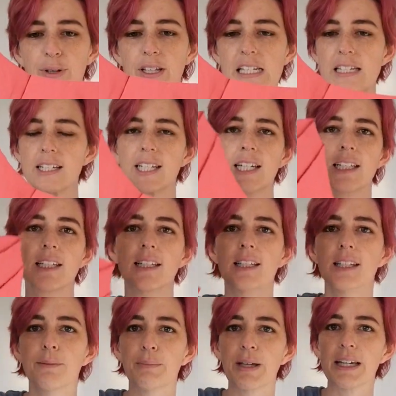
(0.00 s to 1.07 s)
pinned together
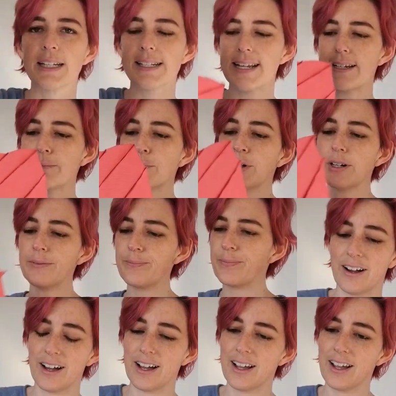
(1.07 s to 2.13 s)
the pink denim one.
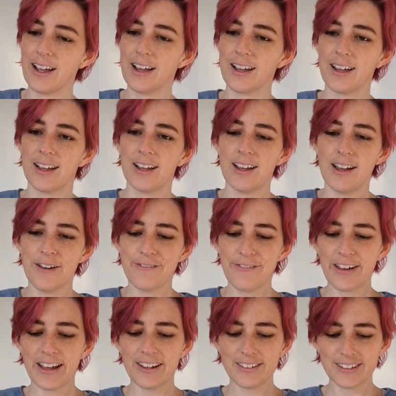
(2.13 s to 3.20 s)
I
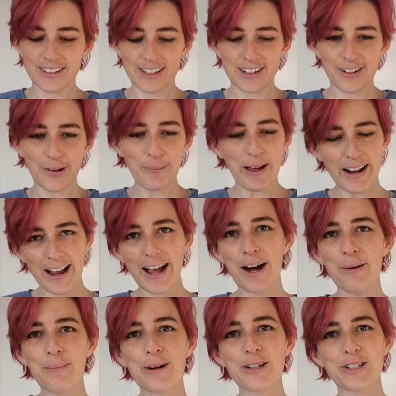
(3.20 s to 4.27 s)
found that no matter
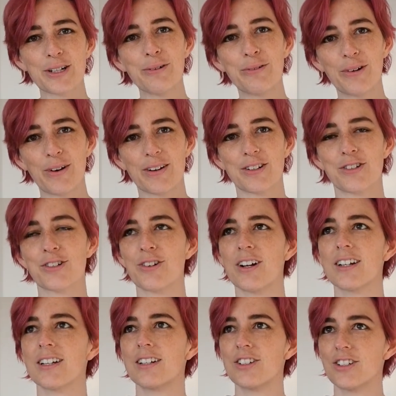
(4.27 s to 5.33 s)
how much I worked on trying
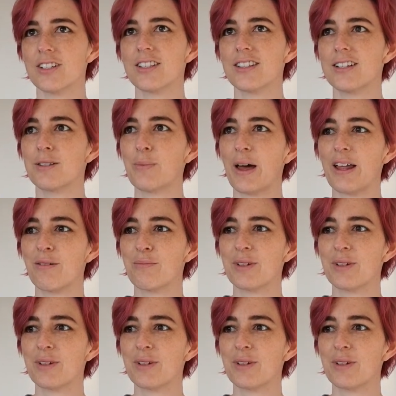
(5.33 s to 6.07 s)
to adjust these pattern